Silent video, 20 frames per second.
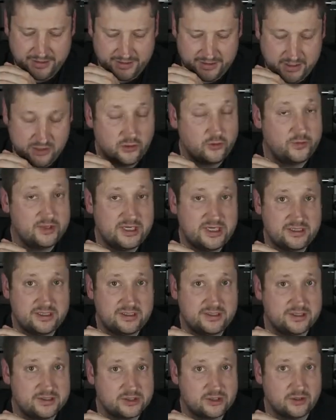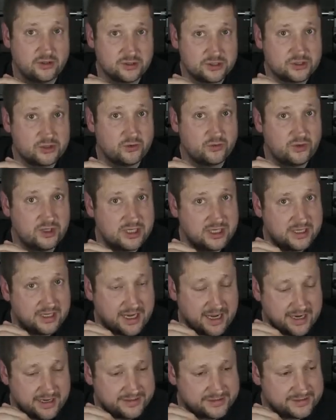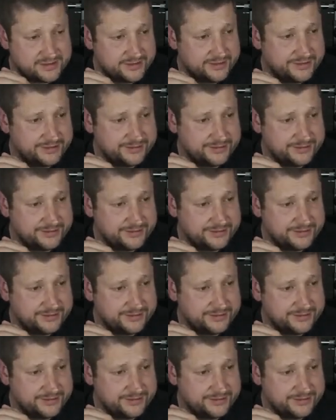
illuminated is also really nice.